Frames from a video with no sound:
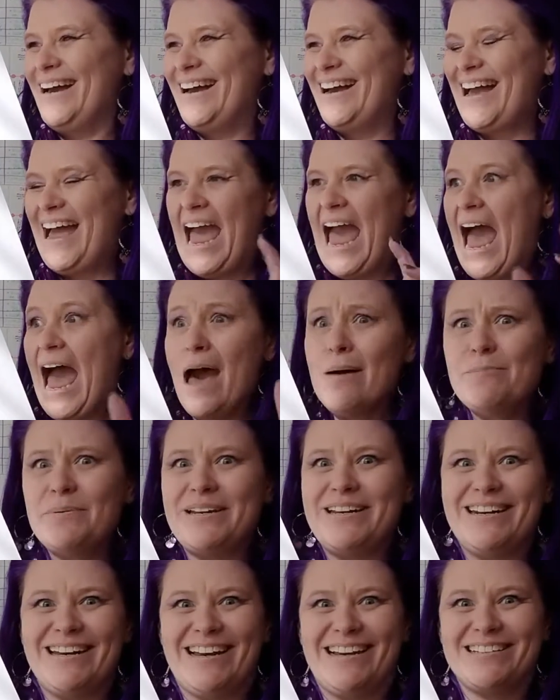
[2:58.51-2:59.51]

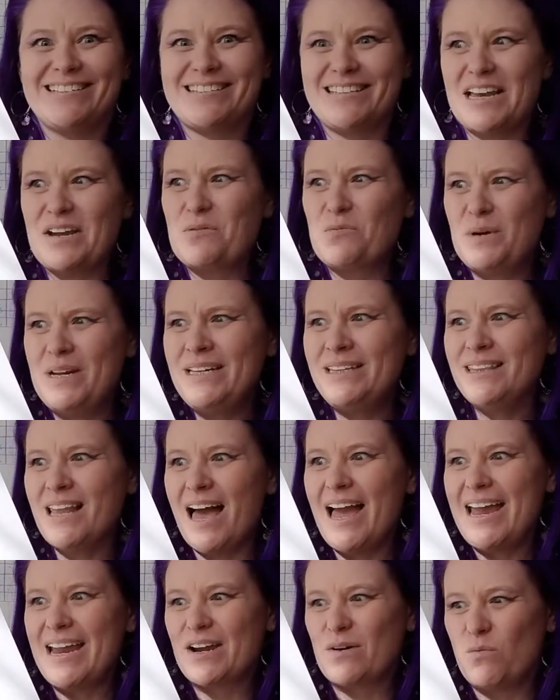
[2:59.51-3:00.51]
happiness.
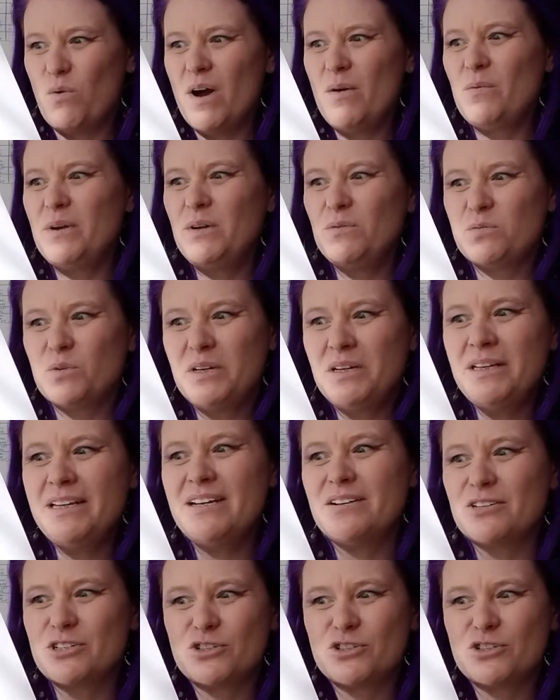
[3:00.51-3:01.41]
What we really are